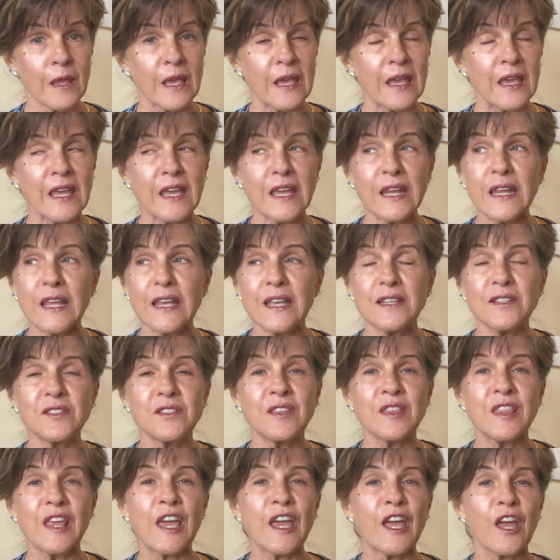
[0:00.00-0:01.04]
It
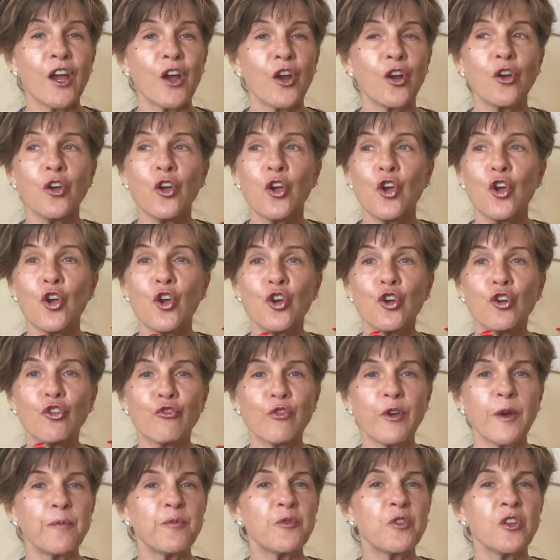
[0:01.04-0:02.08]
is their
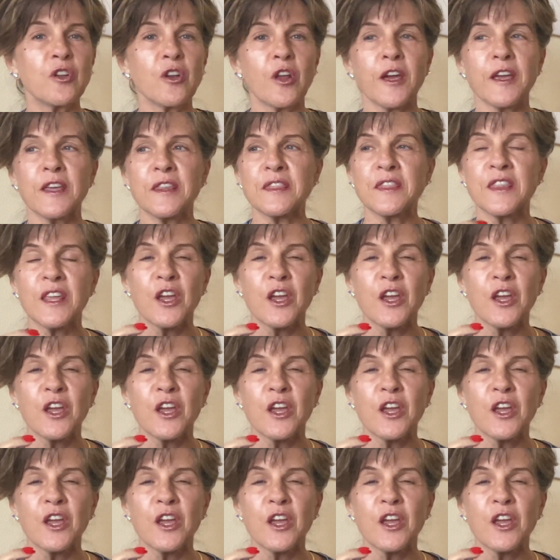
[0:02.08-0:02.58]
kryptonite,